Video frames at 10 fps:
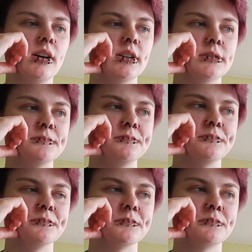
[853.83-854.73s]

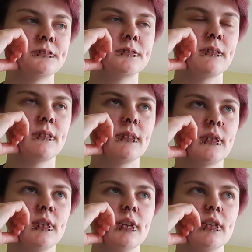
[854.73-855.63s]

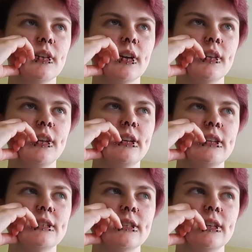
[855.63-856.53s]
I think
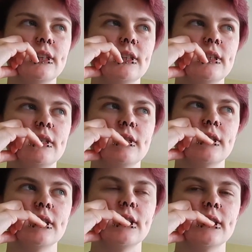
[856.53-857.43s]
there's like
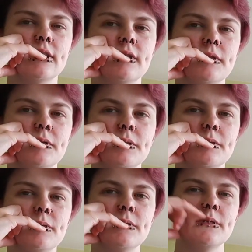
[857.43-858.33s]
I can,
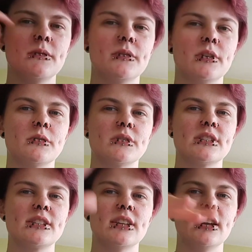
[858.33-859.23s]
if I go
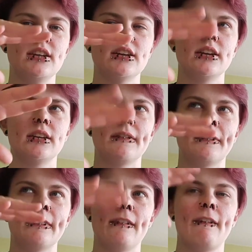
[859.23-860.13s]
study, I
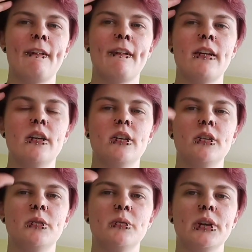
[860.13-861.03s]
can
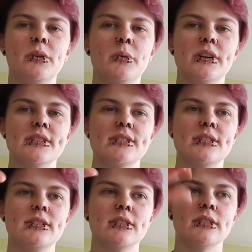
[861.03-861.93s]

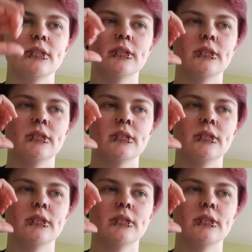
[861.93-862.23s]
request I